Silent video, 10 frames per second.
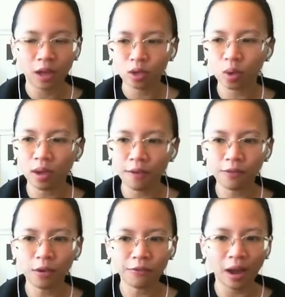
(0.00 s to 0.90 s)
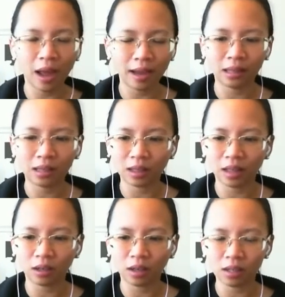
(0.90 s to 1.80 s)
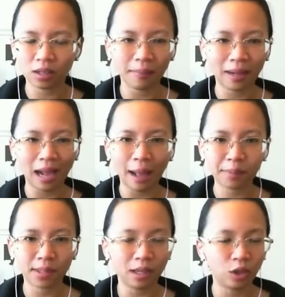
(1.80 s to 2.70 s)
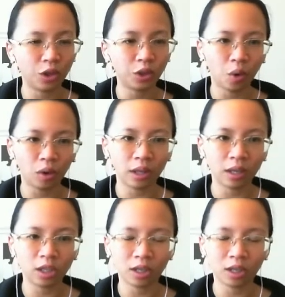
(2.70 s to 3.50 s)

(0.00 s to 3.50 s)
So if you find that there are some gaps in your knowledge,